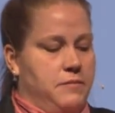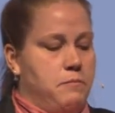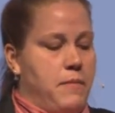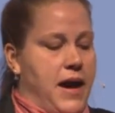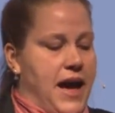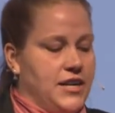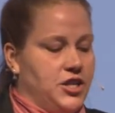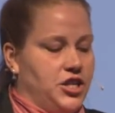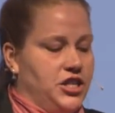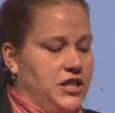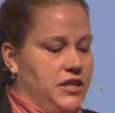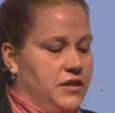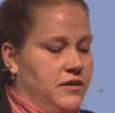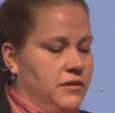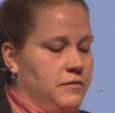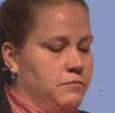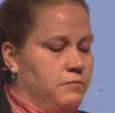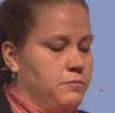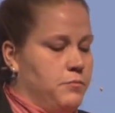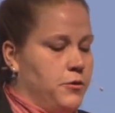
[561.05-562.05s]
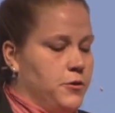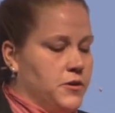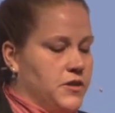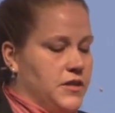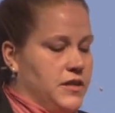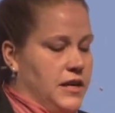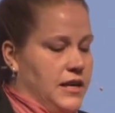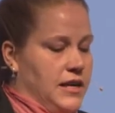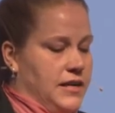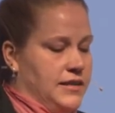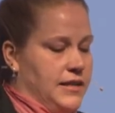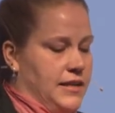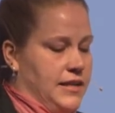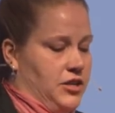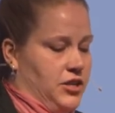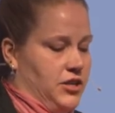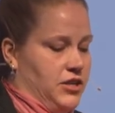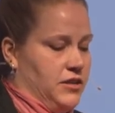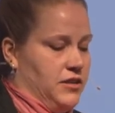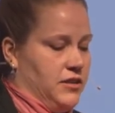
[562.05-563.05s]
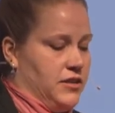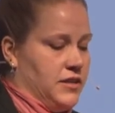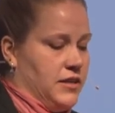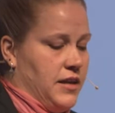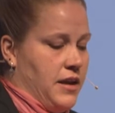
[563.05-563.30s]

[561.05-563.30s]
matching, personalizations,